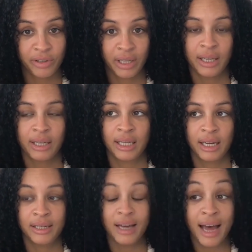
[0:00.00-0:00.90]
feeling
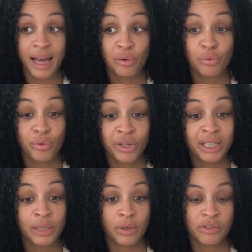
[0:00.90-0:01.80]
like I
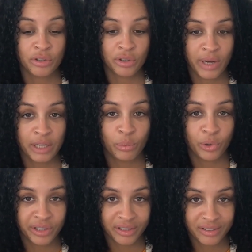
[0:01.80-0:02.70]
really want to create
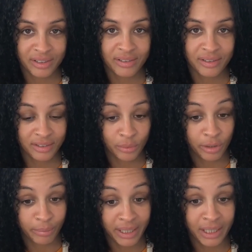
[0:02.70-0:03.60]
more consistency
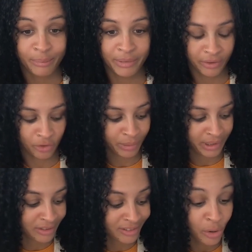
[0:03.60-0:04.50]
with my emails,
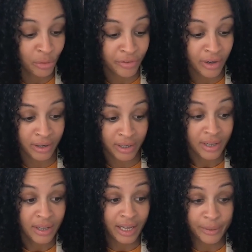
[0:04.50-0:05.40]
because so far
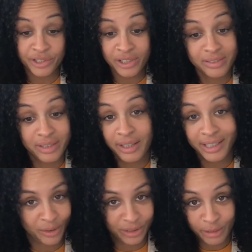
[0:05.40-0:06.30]
I was just
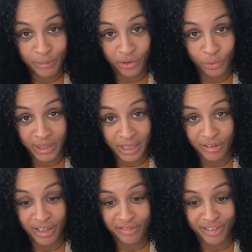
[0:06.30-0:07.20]
sending out emails
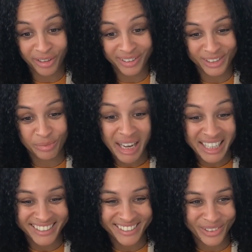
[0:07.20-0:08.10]
whenever I felt
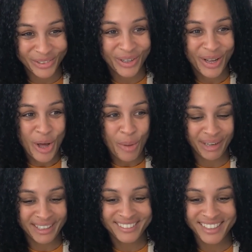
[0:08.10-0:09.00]
inspired to,
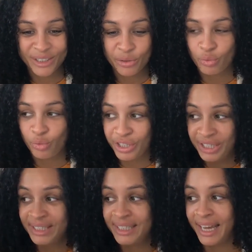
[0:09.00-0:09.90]
but I didn't
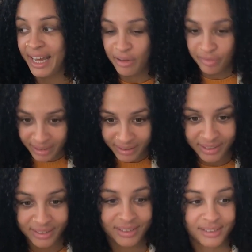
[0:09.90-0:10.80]
really have that
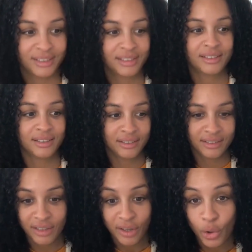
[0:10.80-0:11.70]

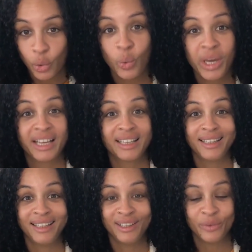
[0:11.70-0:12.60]
consistent
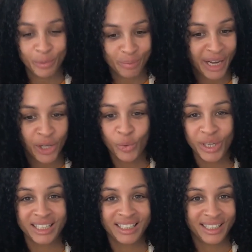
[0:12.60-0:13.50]
weekly or
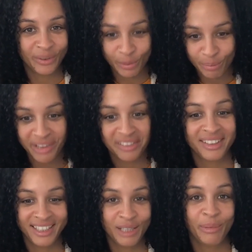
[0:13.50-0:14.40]
bi-weekly or
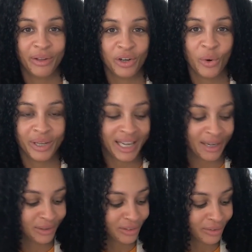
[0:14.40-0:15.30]
monthly email going
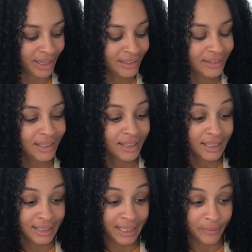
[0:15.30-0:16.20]
out, right?
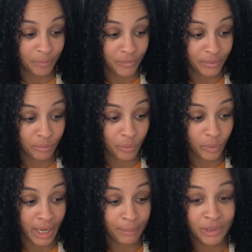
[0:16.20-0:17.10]
Now,
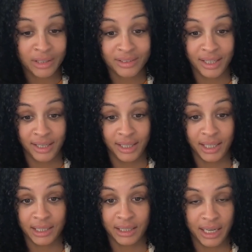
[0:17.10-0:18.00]
I'm not saying
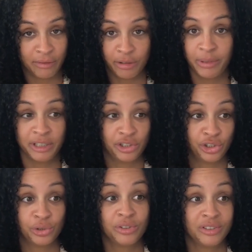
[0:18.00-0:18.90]
here that everybody
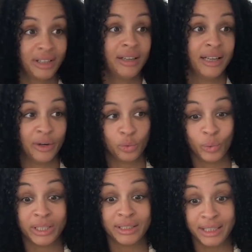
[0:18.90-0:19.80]
should send out
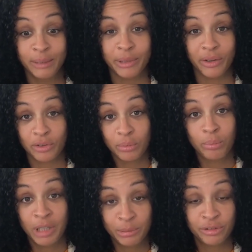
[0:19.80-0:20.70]
weekly emails.
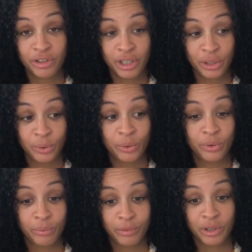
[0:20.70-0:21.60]
Maybe for
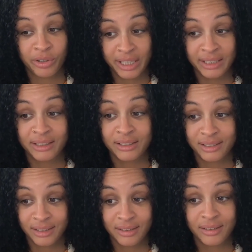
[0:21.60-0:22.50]
you, creating
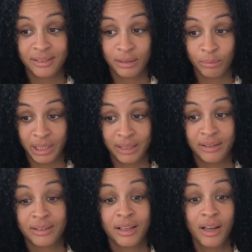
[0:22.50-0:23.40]
consistency
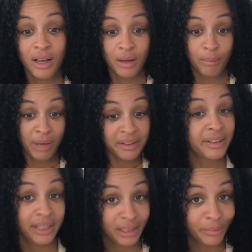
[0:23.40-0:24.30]
means
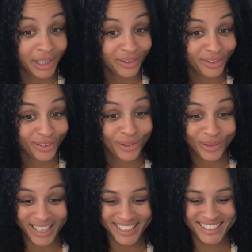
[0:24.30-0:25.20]
monthly emails,
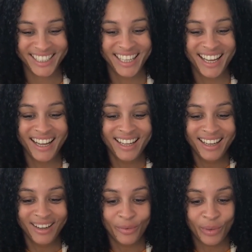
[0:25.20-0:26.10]
right?
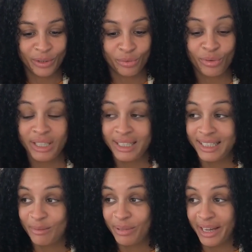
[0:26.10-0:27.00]
What really
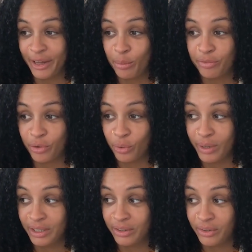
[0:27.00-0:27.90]
can be helpful
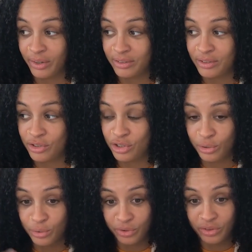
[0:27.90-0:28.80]
when you're going to
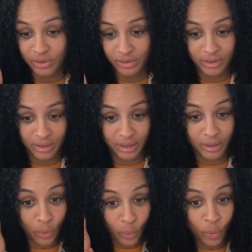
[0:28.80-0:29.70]
choose
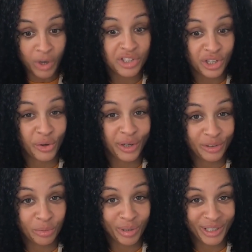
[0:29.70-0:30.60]
what you're going
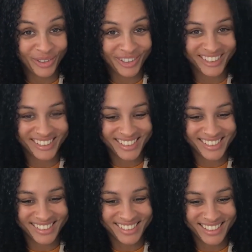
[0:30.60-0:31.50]
to bring your
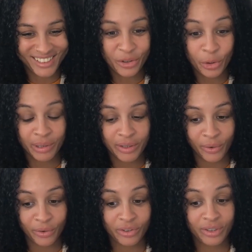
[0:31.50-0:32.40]
consistency to, but
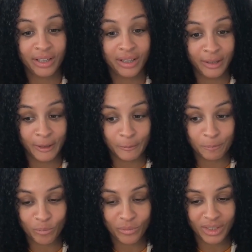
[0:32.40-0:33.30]
also the
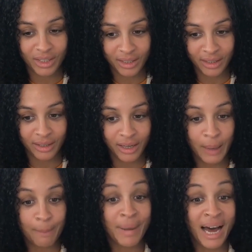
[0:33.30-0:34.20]

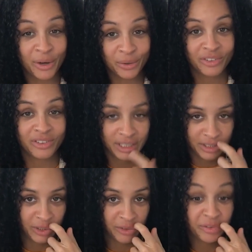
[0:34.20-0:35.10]
amount
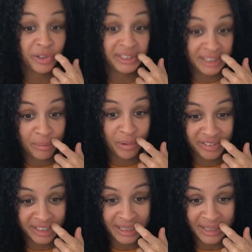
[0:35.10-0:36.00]
that you're, for example,
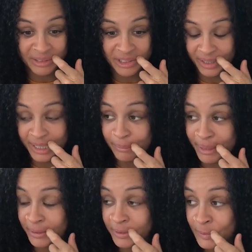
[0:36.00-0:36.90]
send out your
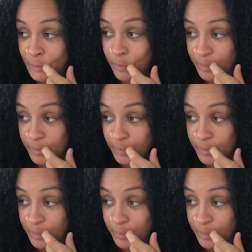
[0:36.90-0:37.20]
emails.